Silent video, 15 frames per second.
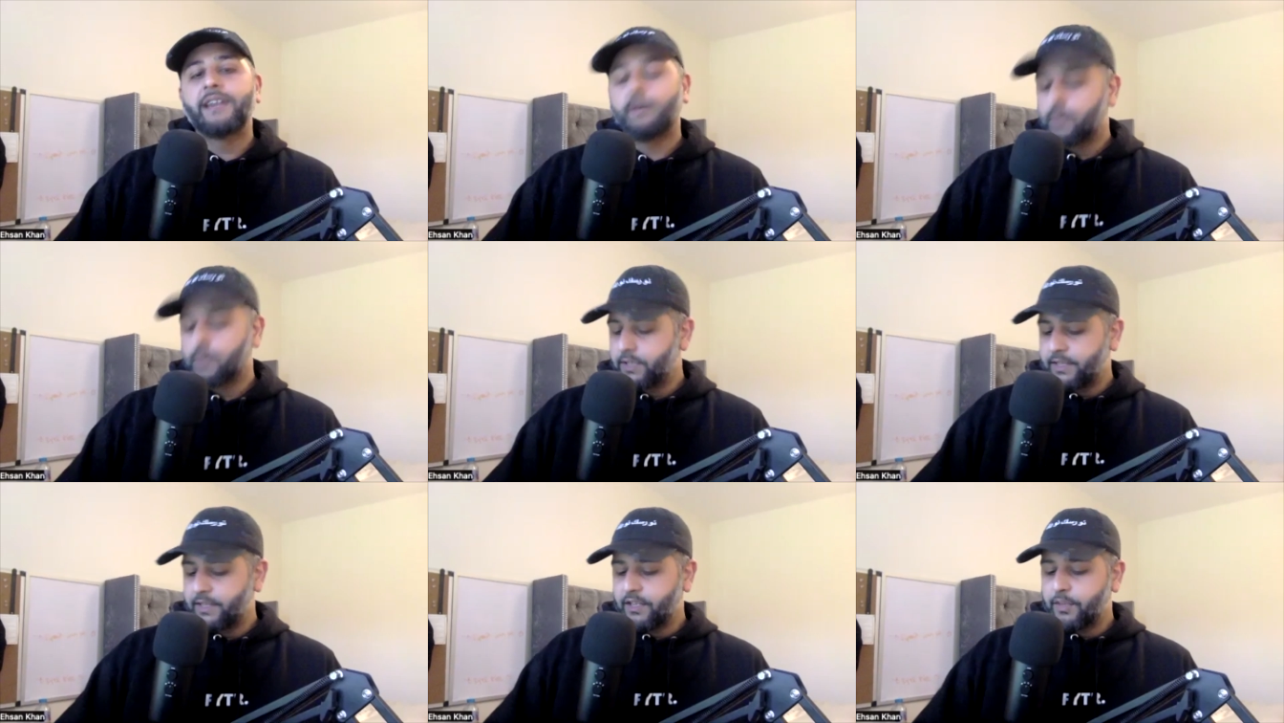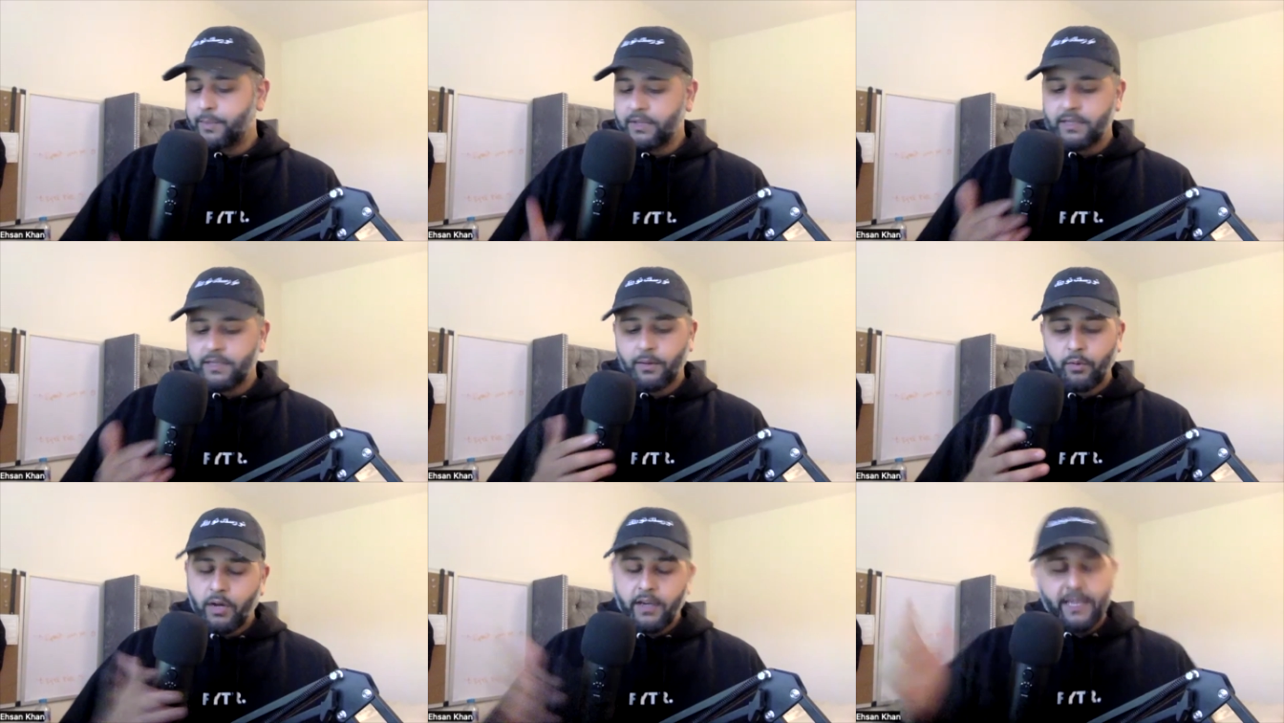up? What do you think of the build
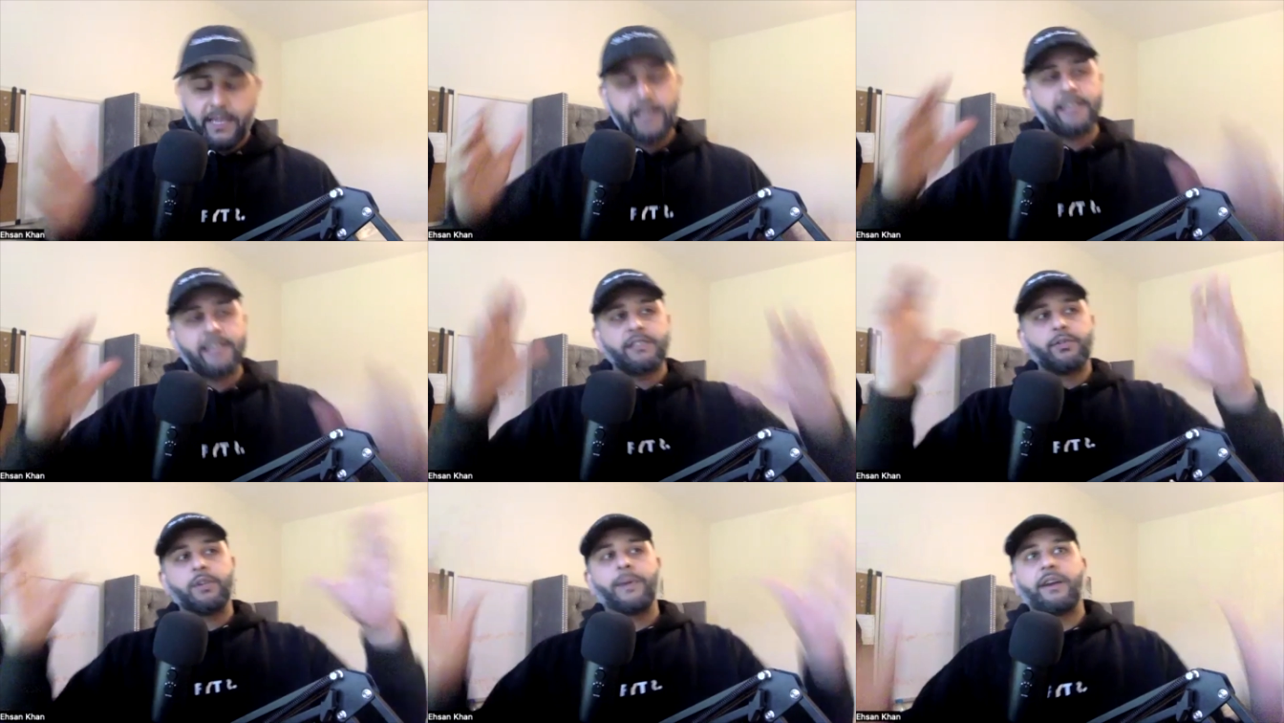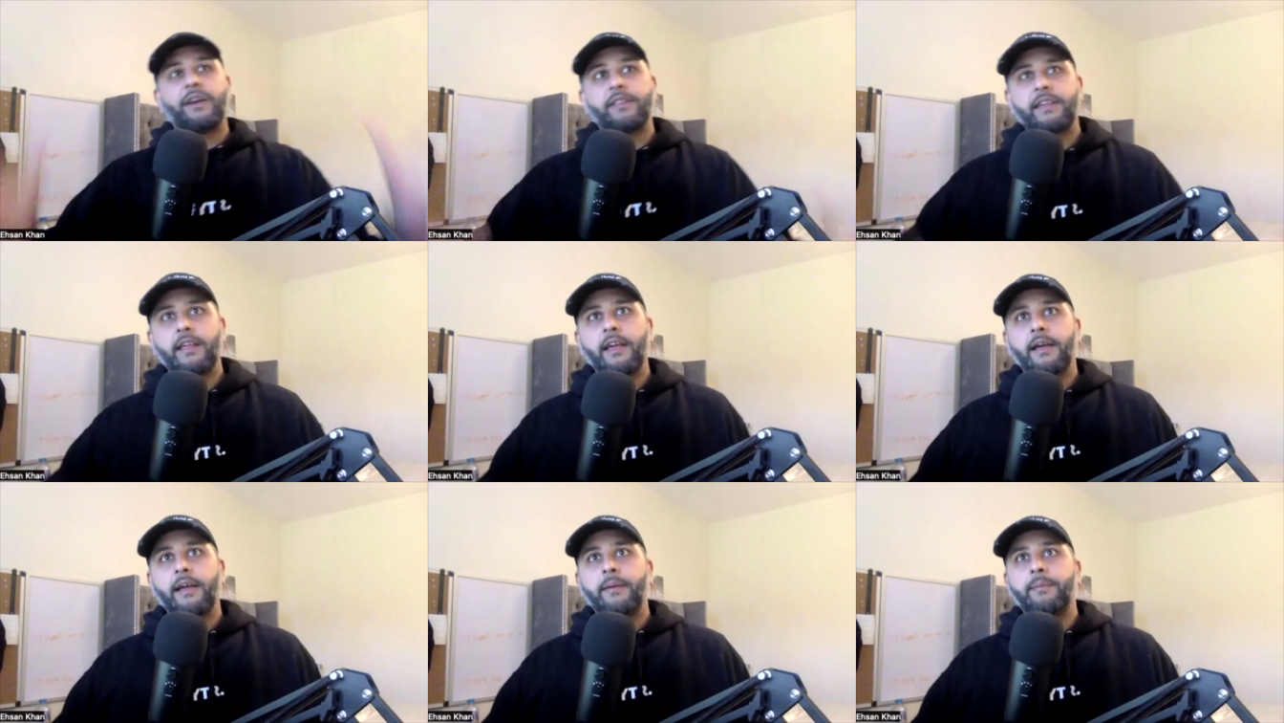up? Okay, let's talk about
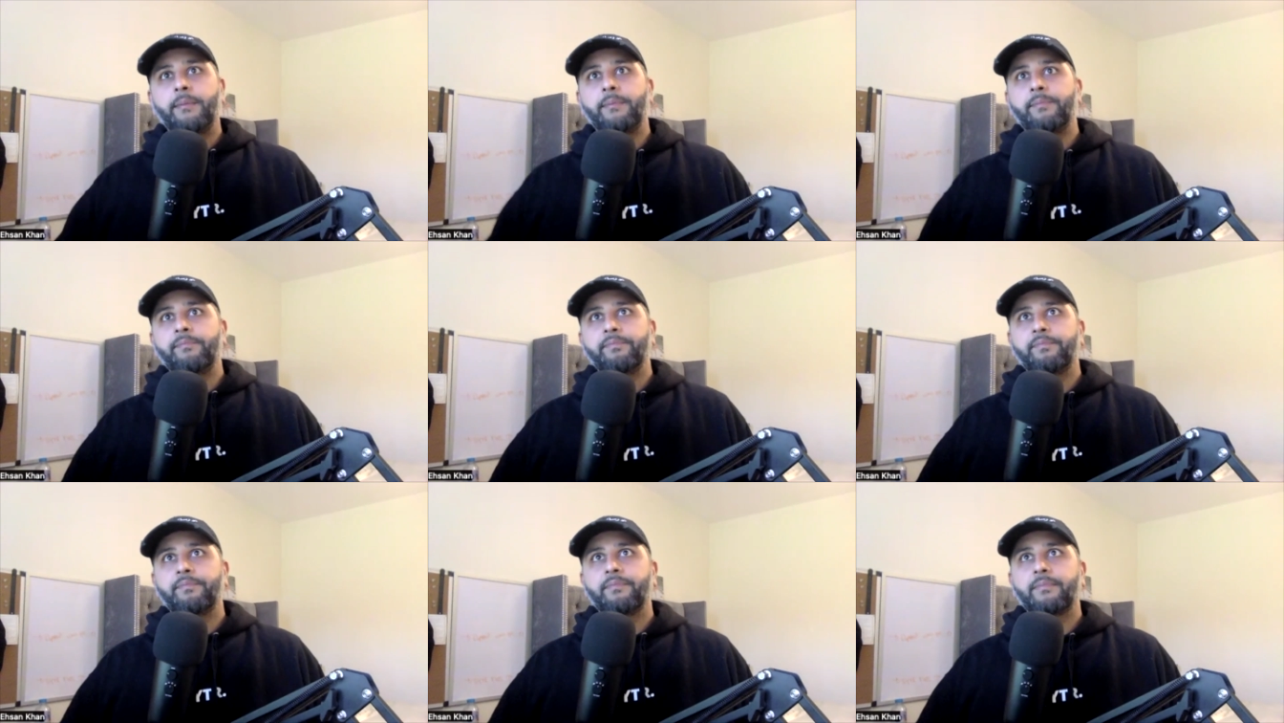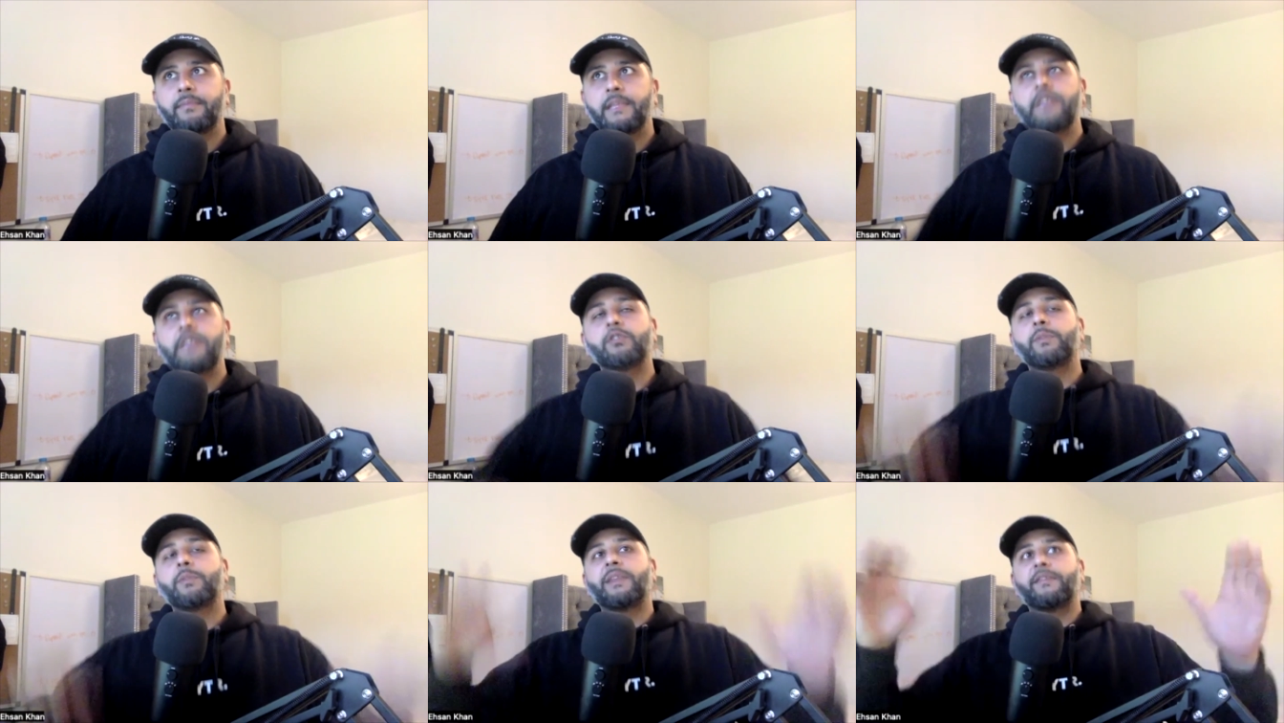the um let's
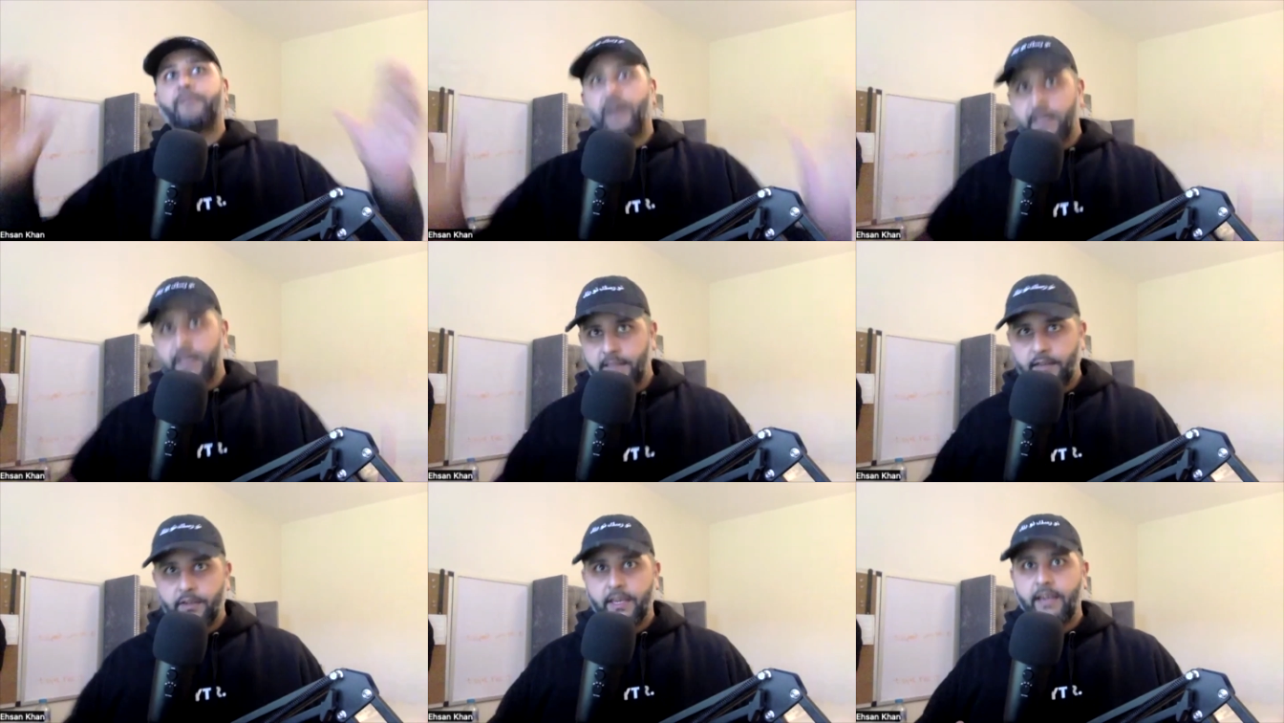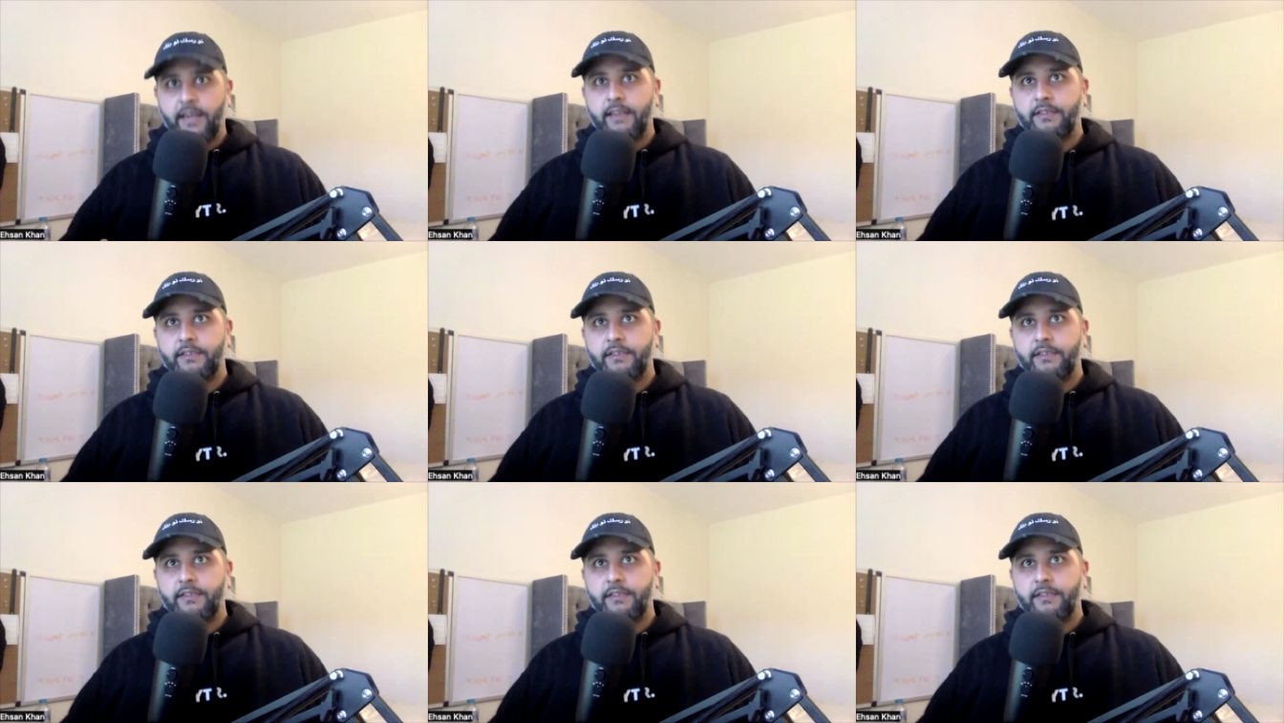talk about the fight then, okay?